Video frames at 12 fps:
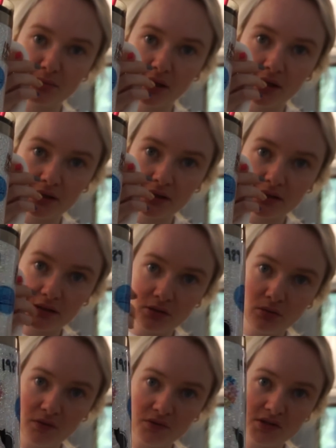But
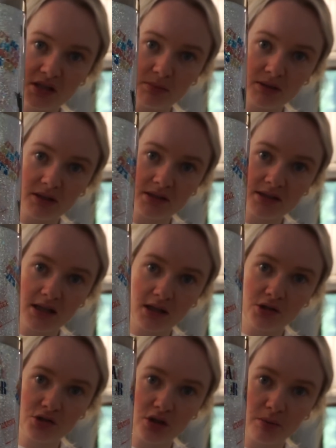whoever sent me this,
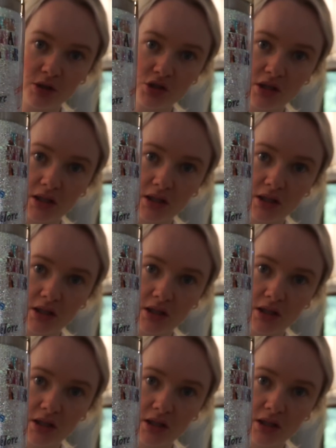thank you so much.